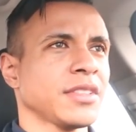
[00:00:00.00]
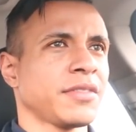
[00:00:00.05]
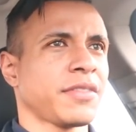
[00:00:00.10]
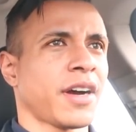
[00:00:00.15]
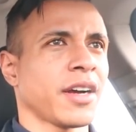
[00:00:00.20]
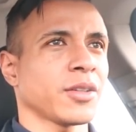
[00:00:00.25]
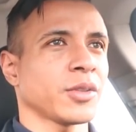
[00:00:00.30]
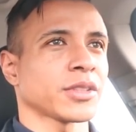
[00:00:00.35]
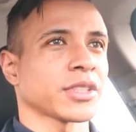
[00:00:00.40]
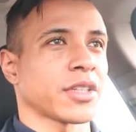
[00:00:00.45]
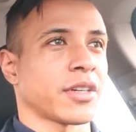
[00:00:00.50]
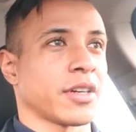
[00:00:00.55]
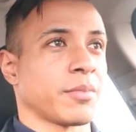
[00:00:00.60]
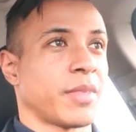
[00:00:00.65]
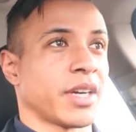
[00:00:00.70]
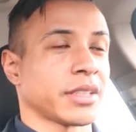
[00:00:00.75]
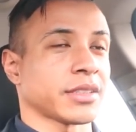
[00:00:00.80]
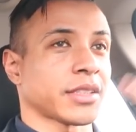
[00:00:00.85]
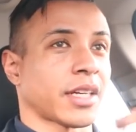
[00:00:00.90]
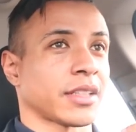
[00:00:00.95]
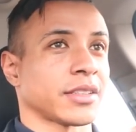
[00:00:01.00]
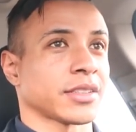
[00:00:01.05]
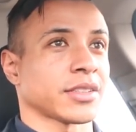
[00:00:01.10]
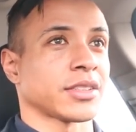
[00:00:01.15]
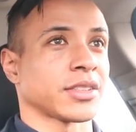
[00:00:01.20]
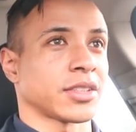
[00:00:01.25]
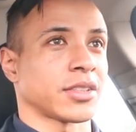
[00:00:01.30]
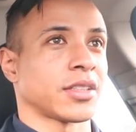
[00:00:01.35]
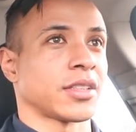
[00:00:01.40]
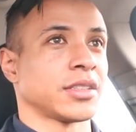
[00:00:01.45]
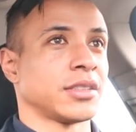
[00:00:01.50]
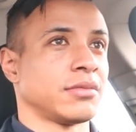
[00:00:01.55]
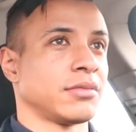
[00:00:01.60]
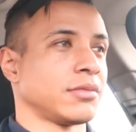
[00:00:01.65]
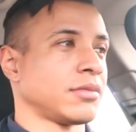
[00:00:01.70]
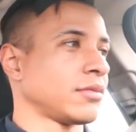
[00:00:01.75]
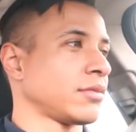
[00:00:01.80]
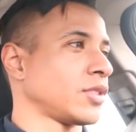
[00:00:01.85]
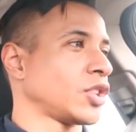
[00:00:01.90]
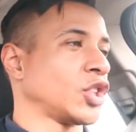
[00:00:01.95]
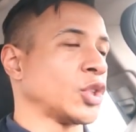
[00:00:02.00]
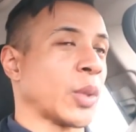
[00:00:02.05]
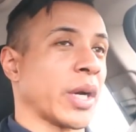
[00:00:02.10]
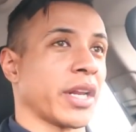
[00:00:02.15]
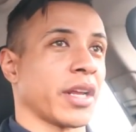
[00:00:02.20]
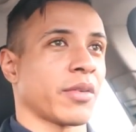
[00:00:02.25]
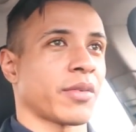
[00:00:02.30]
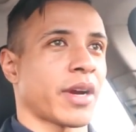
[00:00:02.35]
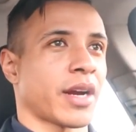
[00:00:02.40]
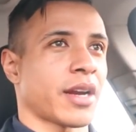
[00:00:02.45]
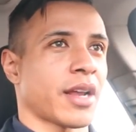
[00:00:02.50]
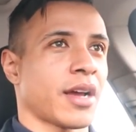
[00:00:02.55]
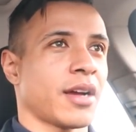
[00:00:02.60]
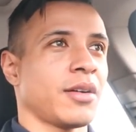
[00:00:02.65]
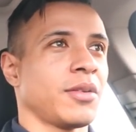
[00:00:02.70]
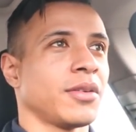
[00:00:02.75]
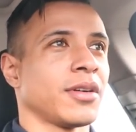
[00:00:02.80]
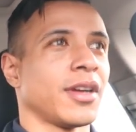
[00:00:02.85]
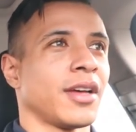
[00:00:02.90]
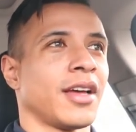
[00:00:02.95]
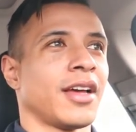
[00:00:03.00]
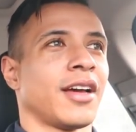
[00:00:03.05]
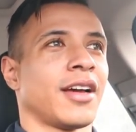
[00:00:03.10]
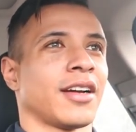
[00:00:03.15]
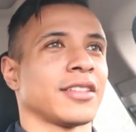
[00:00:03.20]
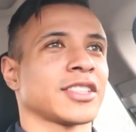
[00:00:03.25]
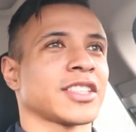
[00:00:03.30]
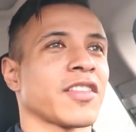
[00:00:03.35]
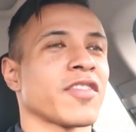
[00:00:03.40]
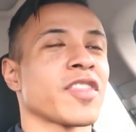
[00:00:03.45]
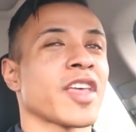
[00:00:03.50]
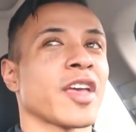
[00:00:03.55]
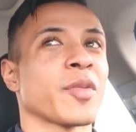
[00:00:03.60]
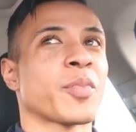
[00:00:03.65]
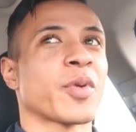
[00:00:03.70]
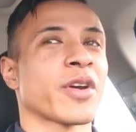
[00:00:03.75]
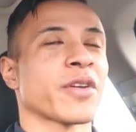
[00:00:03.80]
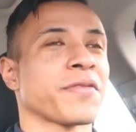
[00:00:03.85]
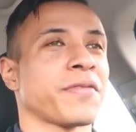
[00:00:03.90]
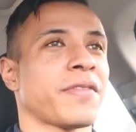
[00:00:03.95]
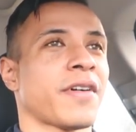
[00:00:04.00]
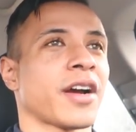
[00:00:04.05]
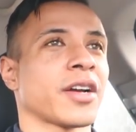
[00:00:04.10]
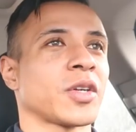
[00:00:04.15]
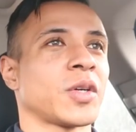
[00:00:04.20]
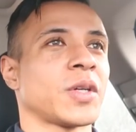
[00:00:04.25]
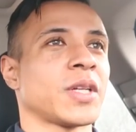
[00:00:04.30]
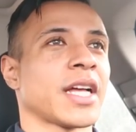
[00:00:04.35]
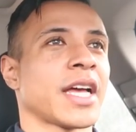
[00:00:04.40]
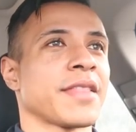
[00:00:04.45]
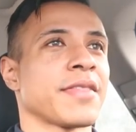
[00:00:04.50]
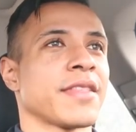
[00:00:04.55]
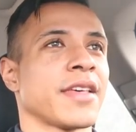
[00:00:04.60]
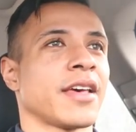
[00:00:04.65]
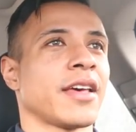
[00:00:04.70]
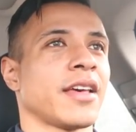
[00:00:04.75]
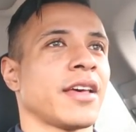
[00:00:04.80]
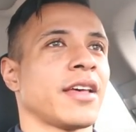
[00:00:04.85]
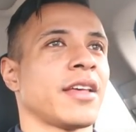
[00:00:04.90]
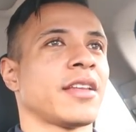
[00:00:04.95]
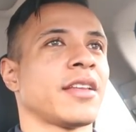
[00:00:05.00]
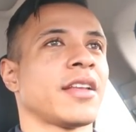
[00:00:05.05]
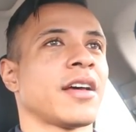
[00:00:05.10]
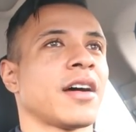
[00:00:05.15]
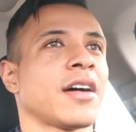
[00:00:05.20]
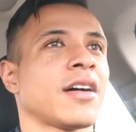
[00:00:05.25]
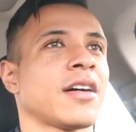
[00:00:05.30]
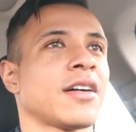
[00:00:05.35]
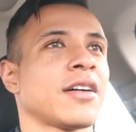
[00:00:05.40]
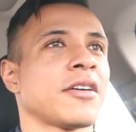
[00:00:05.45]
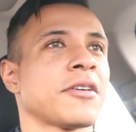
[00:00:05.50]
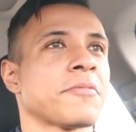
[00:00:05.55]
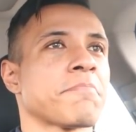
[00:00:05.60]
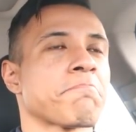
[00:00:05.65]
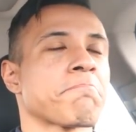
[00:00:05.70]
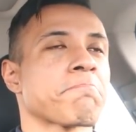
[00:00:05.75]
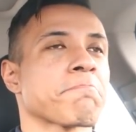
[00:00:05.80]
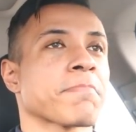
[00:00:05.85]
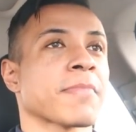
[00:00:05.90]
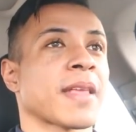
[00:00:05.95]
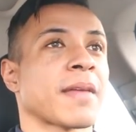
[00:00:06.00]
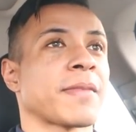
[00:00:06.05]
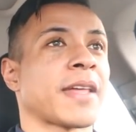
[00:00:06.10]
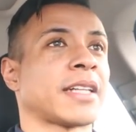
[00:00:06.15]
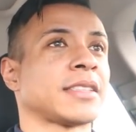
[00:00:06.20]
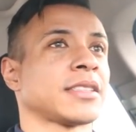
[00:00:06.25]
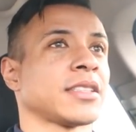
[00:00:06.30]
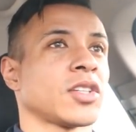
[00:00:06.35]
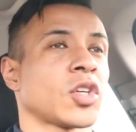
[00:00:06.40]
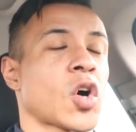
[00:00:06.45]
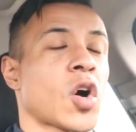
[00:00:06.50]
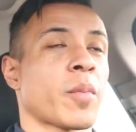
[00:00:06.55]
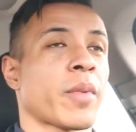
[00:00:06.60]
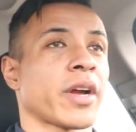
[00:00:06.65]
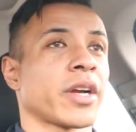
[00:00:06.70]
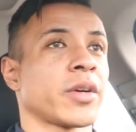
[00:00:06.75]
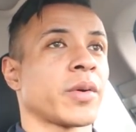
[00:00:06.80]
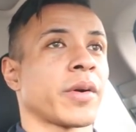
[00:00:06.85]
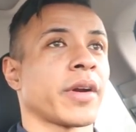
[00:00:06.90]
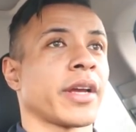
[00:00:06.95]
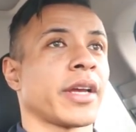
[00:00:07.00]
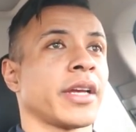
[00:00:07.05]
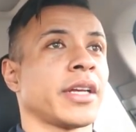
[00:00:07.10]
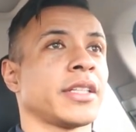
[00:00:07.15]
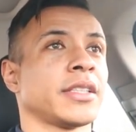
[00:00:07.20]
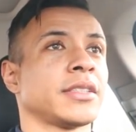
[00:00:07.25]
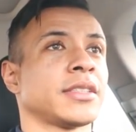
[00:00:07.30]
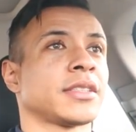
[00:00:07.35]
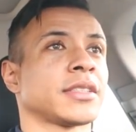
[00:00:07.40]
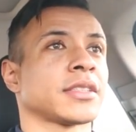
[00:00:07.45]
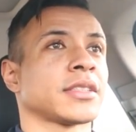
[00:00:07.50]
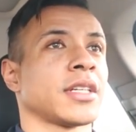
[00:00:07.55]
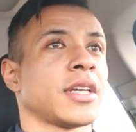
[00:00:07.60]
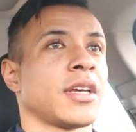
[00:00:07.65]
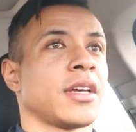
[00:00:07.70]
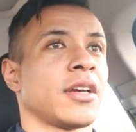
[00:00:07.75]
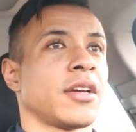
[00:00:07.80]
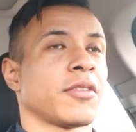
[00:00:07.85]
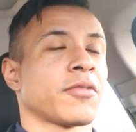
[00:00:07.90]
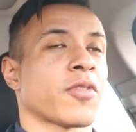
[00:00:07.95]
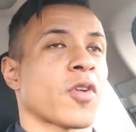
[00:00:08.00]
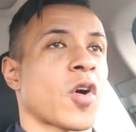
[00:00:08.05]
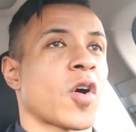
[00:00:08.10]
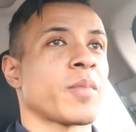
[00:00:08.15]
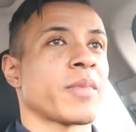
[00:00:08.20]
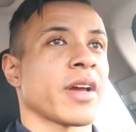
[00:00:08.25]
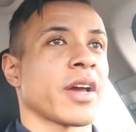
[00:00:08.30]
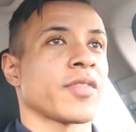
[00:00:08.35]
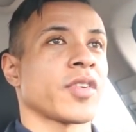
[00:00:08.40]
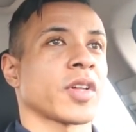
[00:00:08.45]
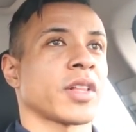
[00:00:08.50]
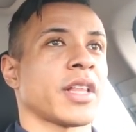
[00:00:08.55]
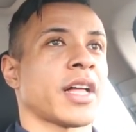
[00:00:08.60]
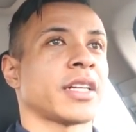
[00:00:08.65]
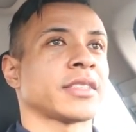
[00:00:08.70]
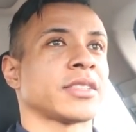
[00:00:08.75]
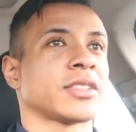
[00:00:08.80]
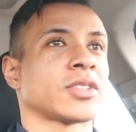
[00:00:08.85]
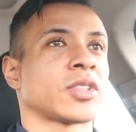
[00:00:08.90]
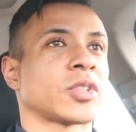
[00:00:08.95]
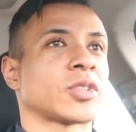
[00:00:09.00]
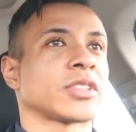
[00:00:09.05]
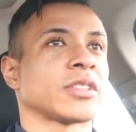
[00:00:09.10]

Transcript: final. Sorry, my sinuses are draining right now. Seventh and eighth period final, and then um, that's it. All my grades for all my other classes are